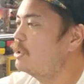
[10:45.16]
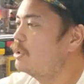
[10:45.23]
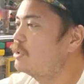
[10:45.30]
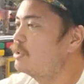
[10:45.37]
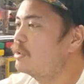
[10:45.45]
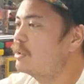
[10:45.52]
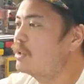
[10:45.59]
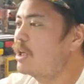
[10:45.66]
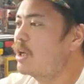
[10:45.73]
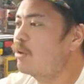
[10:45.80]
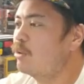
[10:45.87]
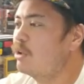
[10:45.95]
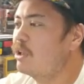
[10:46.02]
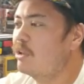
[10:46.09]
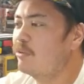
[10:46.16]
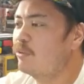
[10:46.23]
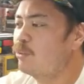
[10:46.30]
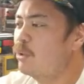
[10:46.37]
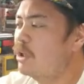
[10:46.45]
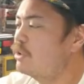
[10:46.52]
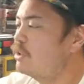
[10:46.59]
mean, I really
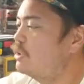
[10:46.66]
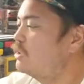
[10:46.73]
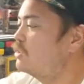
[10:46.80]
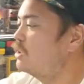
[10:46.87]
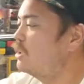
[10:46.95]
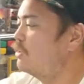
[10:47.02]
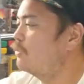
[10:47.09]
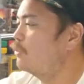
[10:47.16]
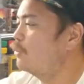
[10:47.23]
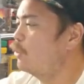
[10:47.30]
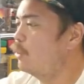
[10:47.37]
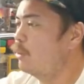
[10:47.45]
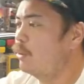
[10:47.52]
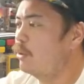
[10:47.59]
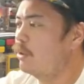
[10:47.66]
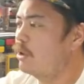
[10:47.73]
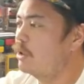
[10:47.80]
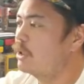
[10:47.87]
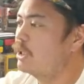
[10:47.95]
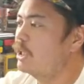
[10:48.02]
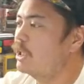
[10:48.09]
wanted this set for
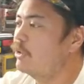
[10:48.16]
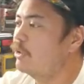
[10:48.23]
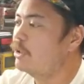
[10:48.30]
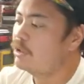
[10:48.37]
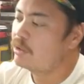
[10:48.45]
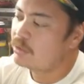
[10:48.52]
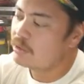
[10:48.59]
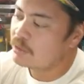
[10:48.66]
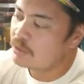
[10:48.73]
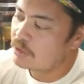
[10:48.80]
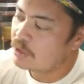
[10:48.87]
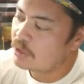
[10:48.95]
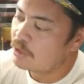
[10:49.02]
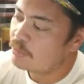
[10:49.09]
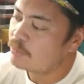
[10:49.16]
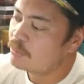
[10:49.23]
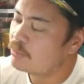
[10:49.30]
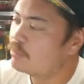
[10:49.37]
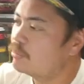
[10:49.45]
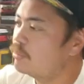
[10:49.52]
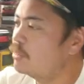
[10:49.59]
the Galarian, the
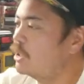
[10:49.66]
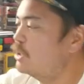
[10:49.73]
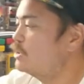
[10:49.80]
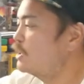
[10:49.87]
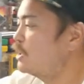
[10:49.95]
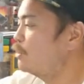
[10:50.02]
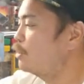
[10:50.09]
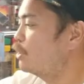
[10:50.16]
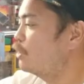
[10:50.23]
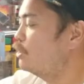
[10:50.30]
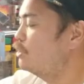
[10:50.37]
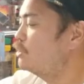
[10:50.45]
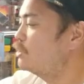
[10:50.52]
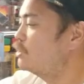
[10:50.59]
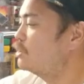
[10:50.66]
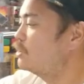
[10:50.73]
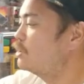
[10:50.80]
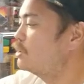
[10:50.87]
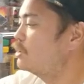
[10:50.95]
legendary birds.